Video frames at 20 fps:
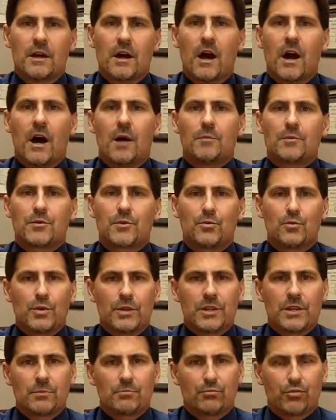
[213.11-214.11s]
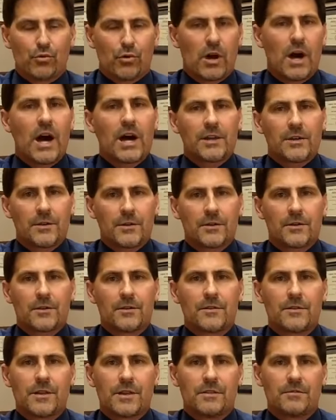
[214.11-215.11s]
to really broaden
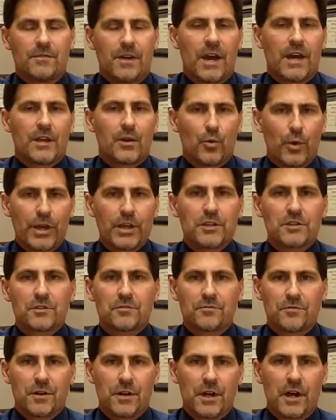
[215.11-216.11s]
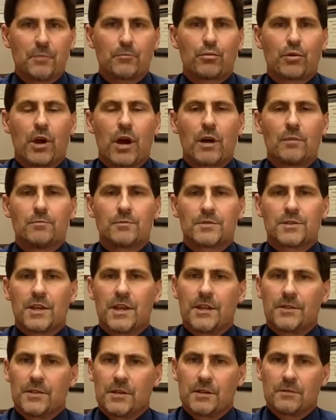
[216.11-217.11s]
the evaluation for gut problems
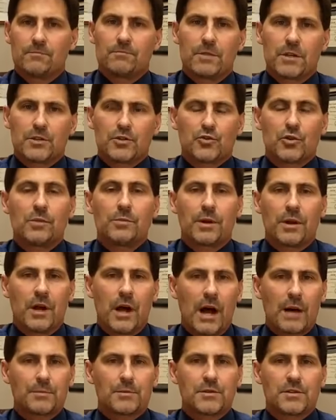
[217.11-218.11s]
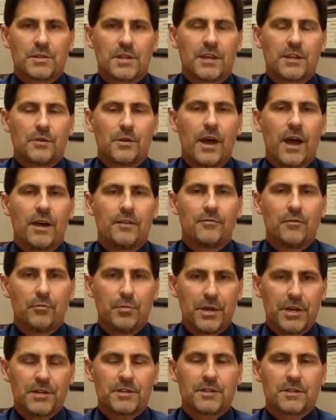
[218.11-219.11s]
and the treatment options that you have for
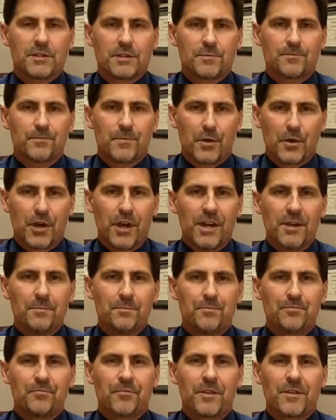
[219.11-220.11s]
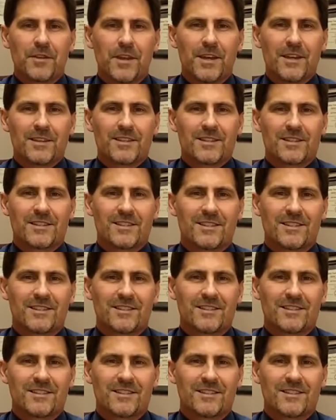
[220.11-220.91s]
patients. Okay? Thanks.